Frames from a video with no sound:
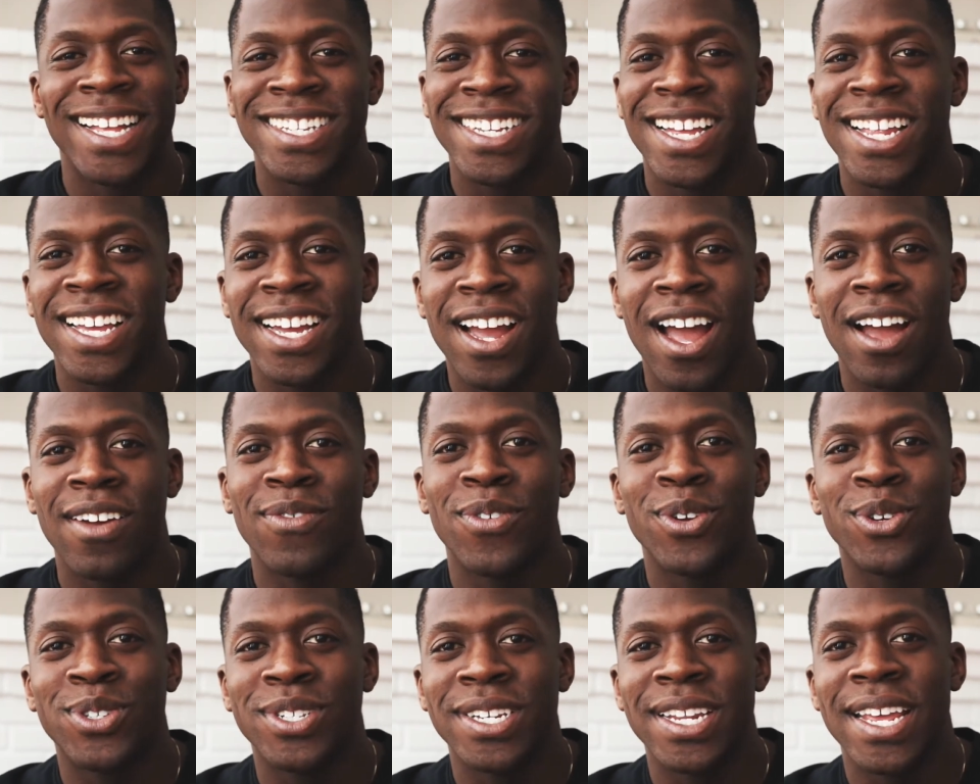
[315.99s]
That's all I got
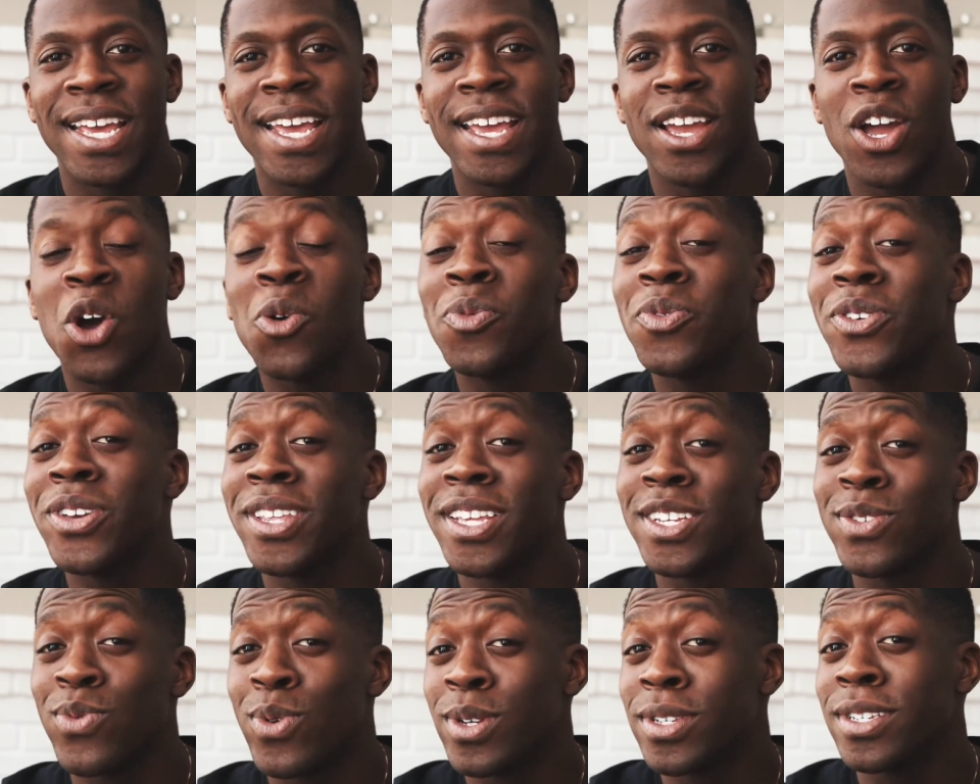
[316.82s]
for you today. Hopefully
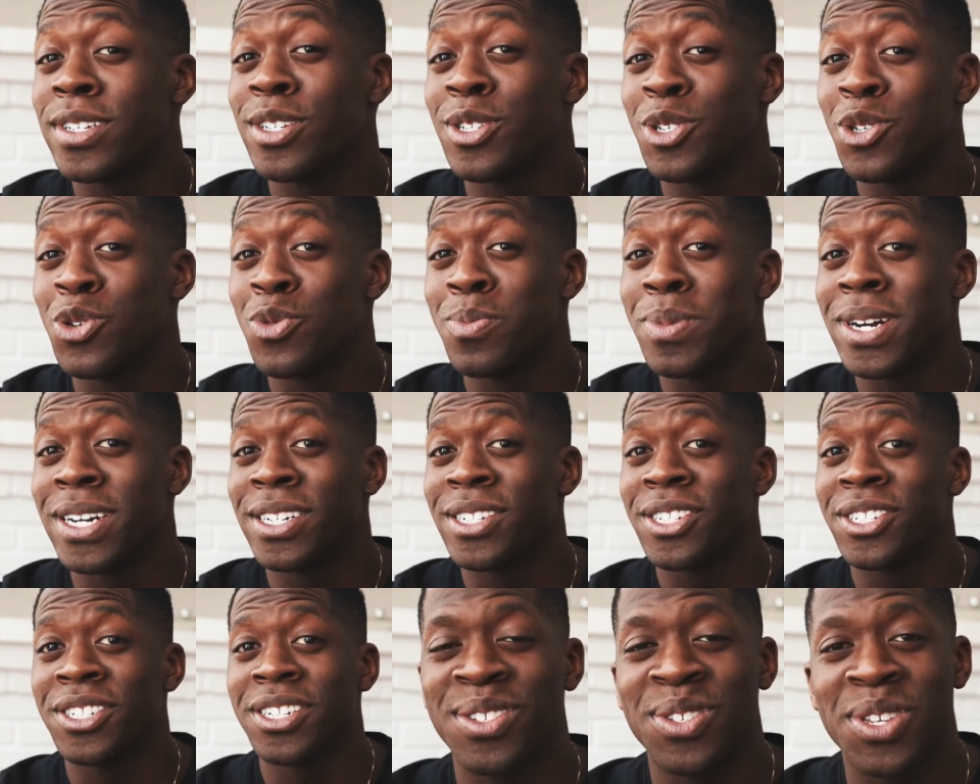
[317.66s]
this wasn't too
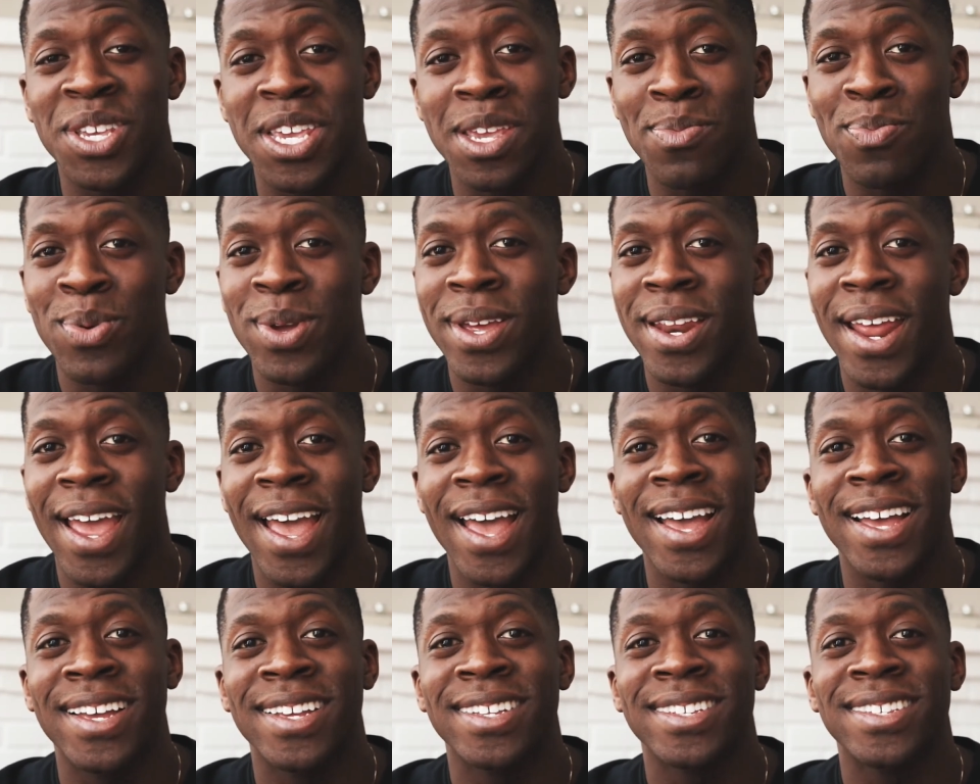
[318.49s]
much. Just keep it
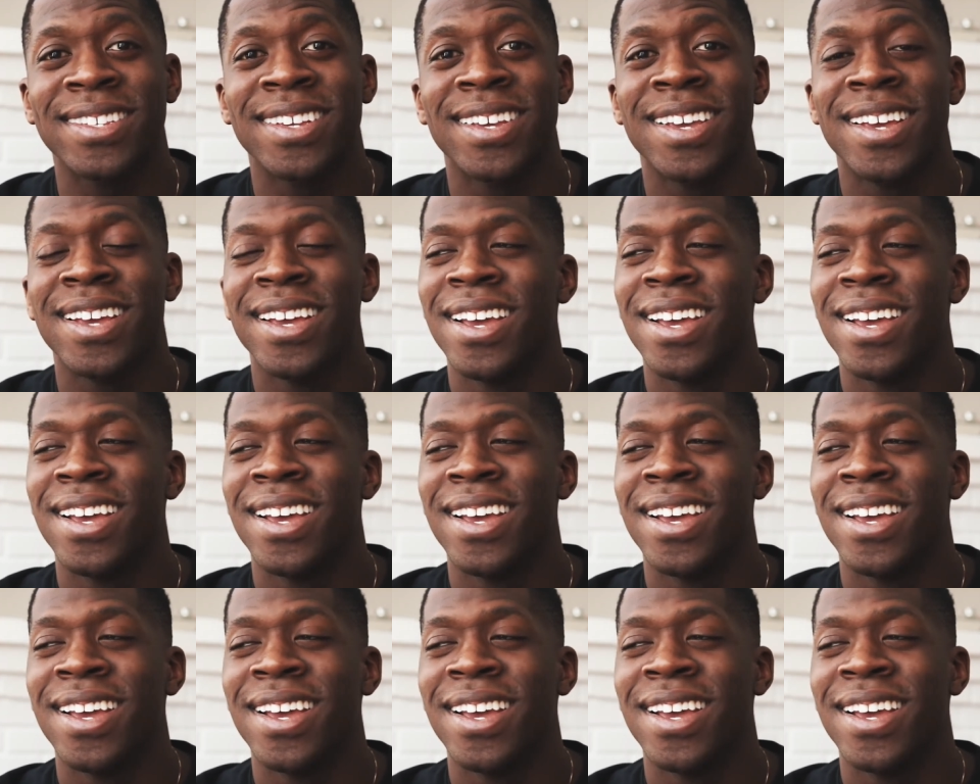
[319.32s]
as